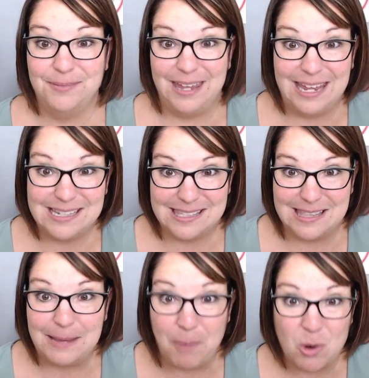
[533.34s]
It's
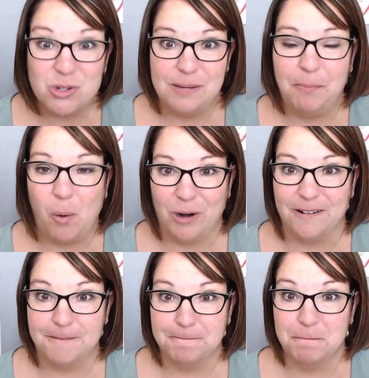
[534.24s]
the most
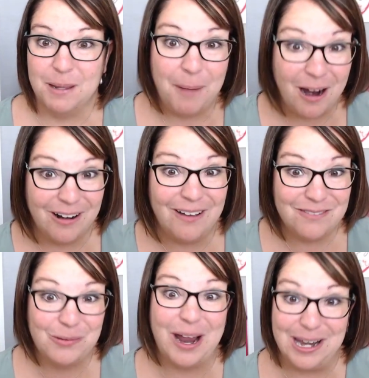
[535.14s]
important part of
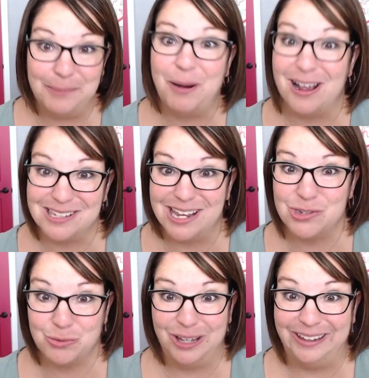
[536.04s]
the writing
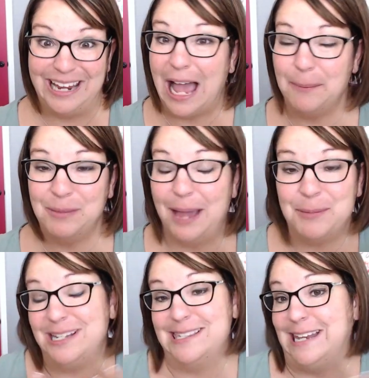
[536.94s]
process, really. I'm, I'm
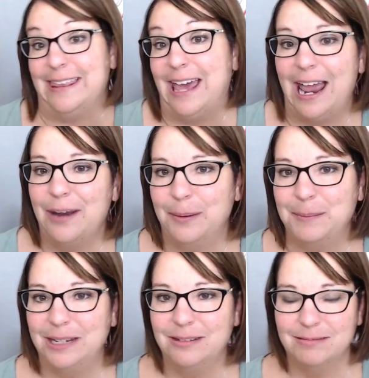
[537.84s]
going to say that. I, I
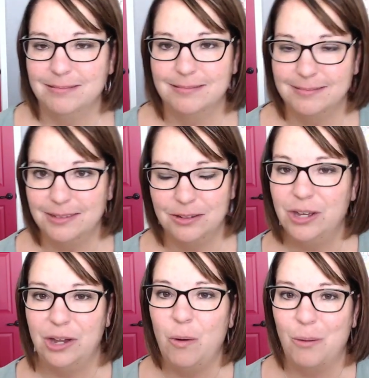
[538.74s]
mean, you
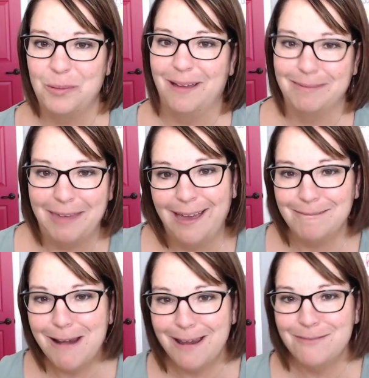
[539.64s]
can quote me on that.
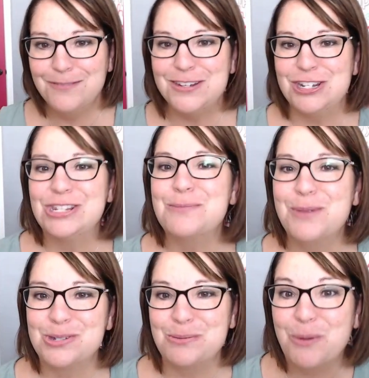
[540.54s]
Re- revision is the
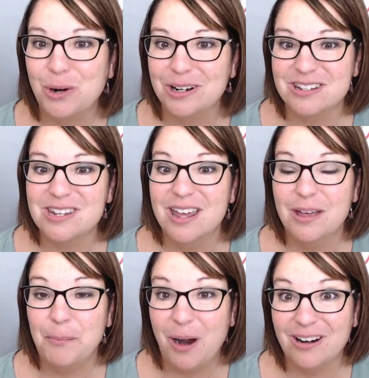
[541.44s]
most important
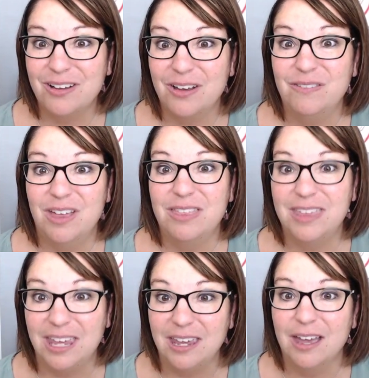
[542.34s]
part of
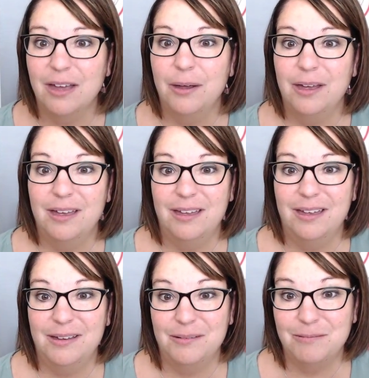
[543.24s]
the
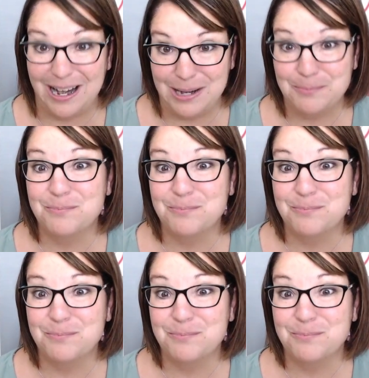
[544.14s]
writing